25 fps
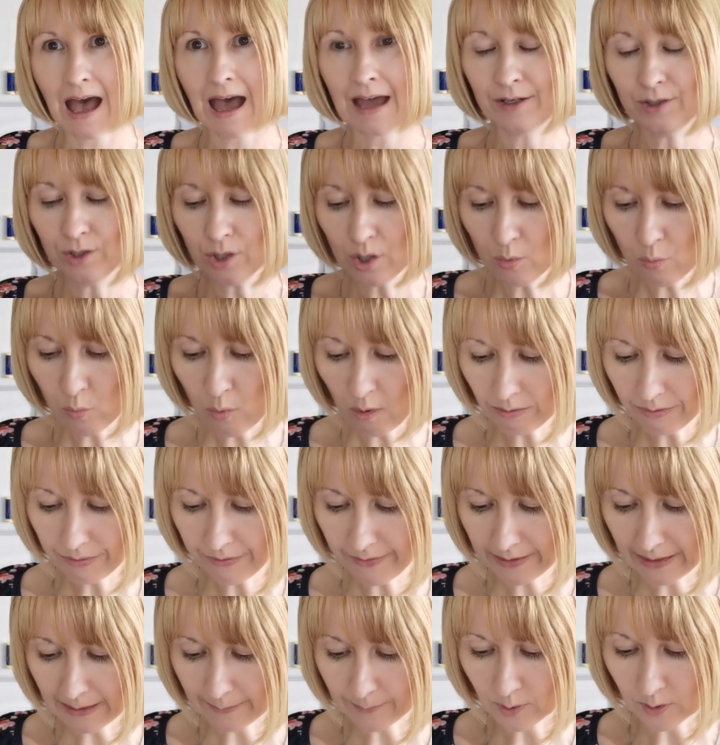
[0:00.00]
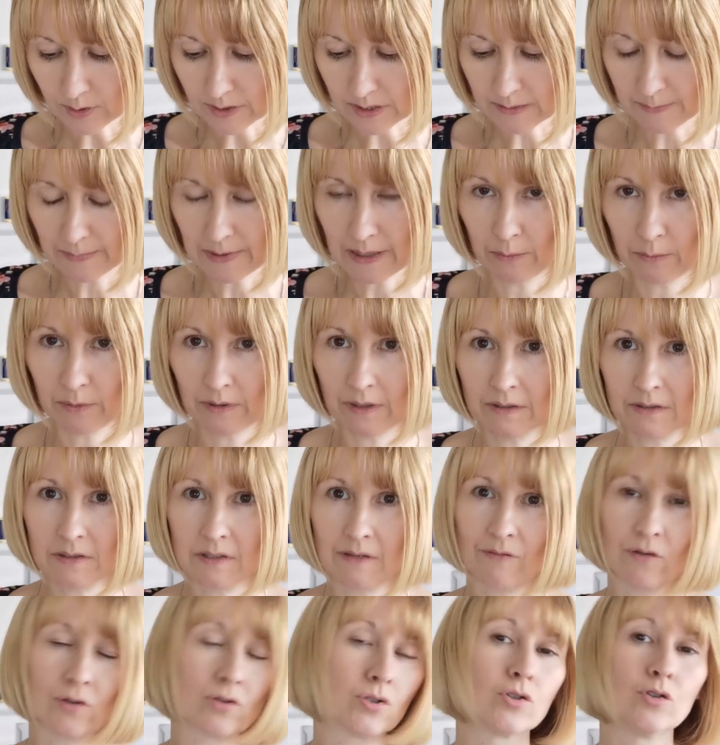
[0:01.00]
I know one thing I'm going to make with it,
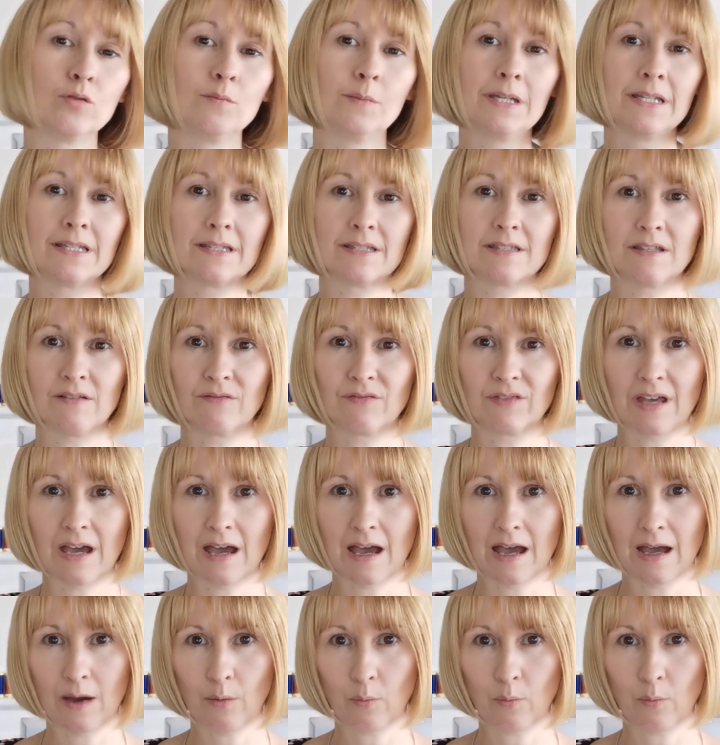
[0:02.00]
so I've got 2 meters of that.